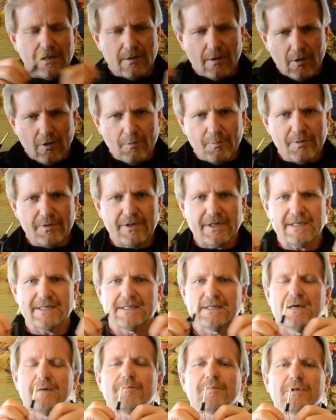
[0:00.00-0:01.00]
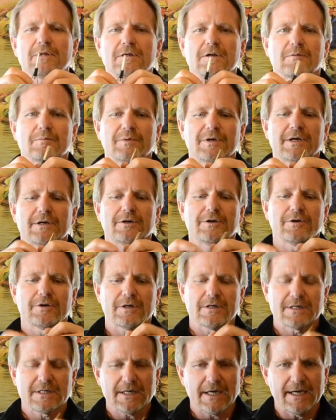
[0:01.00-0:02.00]
open these up a little bit or you
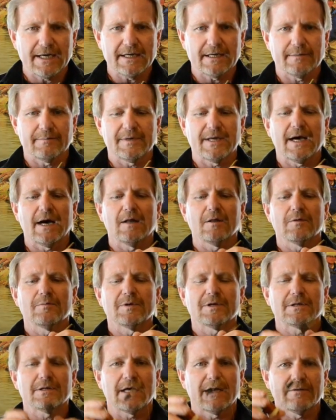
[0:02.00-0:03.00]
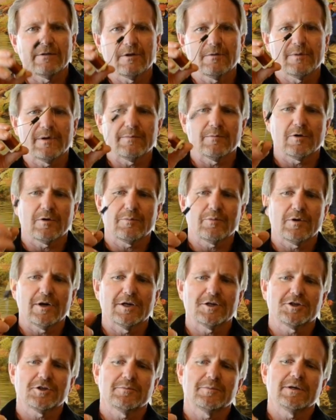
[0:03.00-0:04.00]
can tighten them down a little bit to have a little bit more
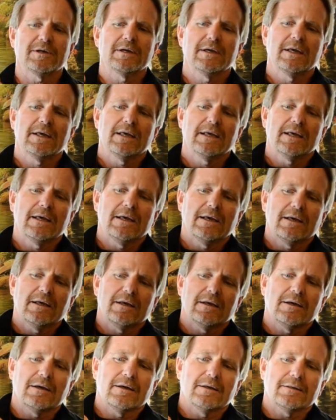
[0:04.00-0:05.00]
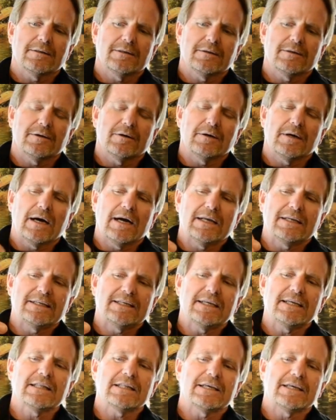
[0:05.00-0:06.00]
pressure. But, you know,
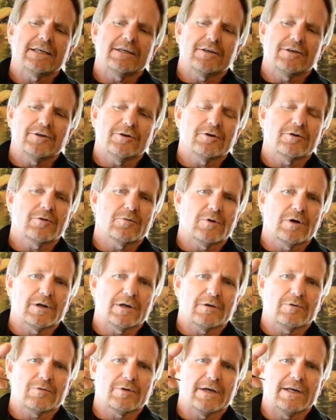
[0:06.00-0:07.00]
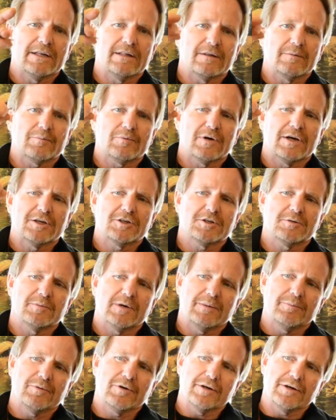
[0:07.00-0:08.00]
ideally you're the one creating the pressure
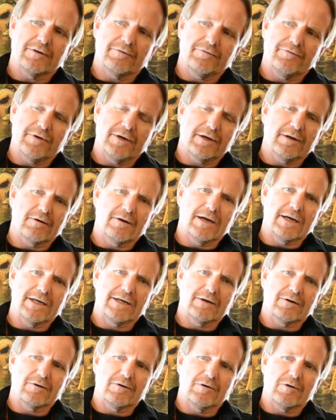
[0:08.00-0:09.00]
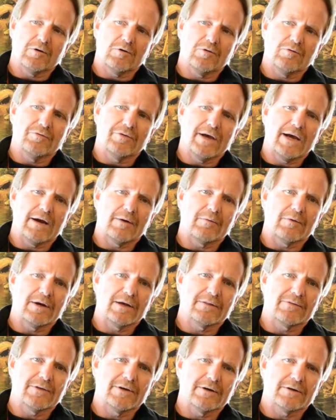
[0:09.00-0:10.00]
by putting your finger on here and holding that
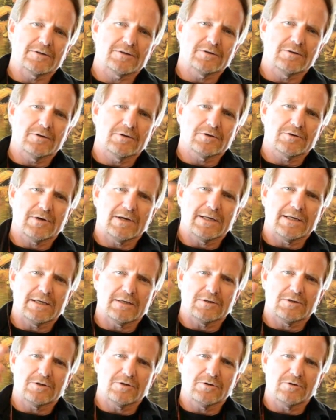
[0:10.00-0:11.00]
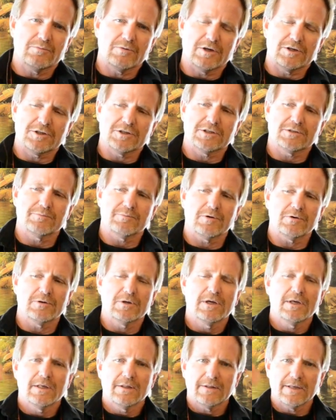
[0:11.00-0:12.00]
right there. So don't try to get too much. It's
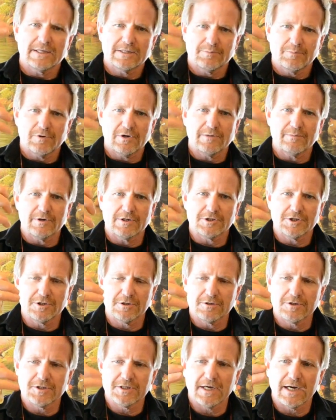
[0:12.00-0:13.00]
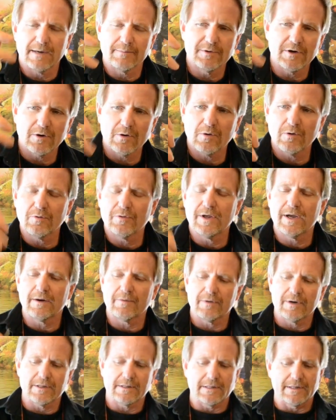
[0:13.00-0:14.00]
That's pretty much your job to hold that
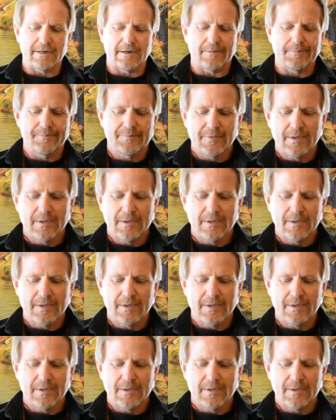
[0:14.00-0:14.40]
right there.